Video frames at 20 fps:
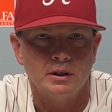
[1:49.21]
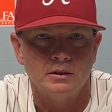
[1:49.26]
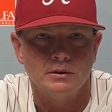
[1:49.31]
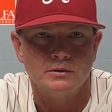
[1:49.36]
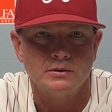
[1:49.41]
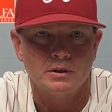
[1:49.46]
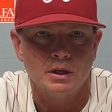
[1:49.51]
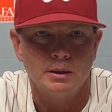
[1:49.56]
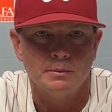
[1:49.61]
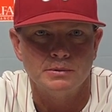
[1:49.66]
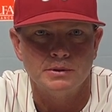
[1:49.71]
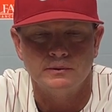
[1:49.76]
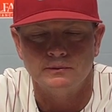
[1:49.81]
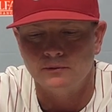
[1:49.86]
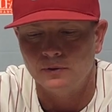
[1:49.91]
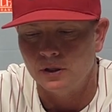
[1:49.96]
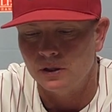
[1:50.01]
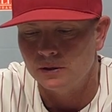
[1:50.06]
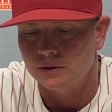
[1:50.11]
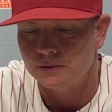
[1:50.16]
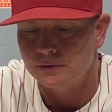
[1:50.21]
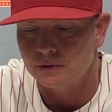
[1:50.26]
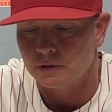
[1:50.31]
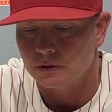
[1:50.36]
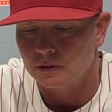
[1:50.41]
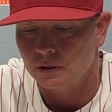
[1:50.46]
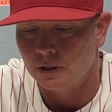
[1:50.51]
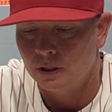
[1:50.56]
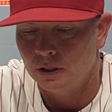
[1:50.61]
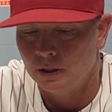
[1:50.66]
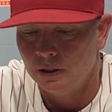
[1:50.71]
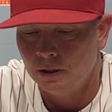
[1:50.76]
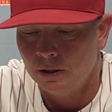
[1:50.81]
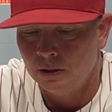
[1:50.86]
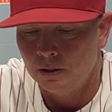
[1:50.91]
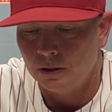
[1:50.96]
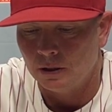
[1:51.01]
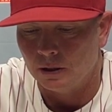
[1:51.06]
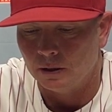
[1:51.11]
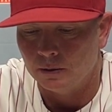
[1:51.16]
There's ebbs and flows,
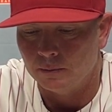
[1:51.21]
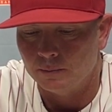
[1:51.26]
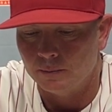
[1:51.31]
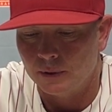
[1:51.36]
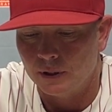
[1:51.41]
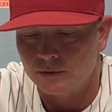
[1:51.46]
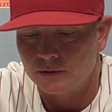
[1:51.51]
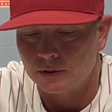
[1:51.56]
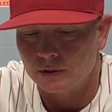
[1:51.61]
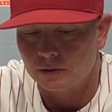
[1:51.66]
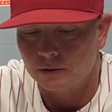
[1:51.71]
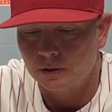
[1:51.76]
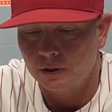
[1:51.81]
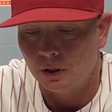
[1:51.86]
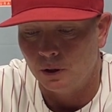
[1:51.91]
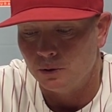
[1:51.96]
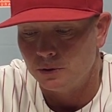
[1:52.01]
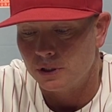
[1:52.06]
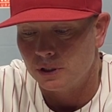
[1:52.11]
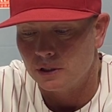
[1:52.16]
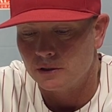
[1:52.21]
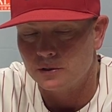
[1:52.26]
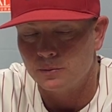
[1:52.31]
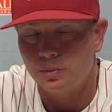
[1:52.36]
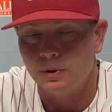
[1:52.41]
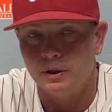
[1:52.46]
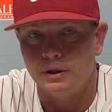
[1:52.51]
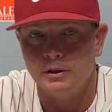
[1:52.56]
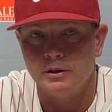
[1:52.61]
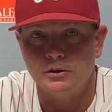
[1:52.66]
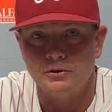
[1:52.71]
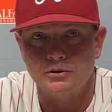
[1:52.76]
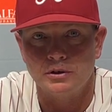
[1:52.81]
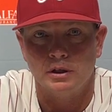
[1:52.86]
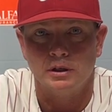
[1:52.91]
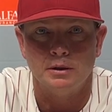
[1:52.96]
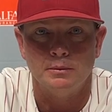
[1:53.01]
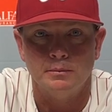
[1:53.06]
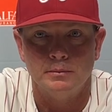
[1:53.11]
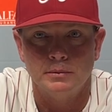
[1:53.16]
and as a coach and as a player, you're
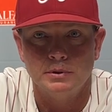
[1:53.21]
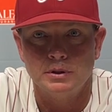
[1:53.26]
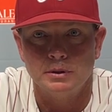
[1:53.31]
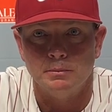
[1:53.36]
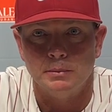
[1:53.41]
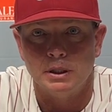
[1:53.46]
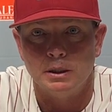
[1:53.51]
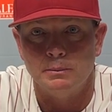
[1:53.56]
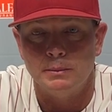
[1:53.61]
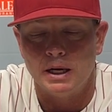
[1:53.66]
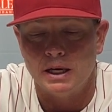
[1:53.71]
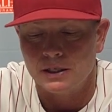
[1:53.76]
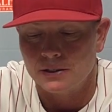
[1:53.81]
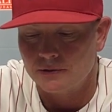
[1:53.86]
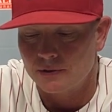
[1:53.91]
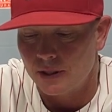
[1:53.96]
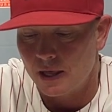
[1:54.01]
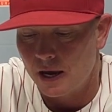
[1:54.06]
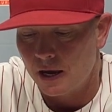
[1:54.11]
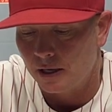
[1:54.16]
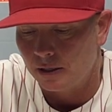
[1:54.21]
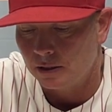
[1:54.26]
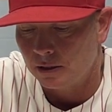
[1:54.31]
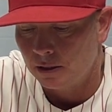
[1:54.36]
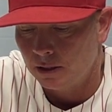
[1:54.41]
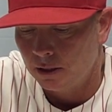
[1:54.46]
trying to minimize that.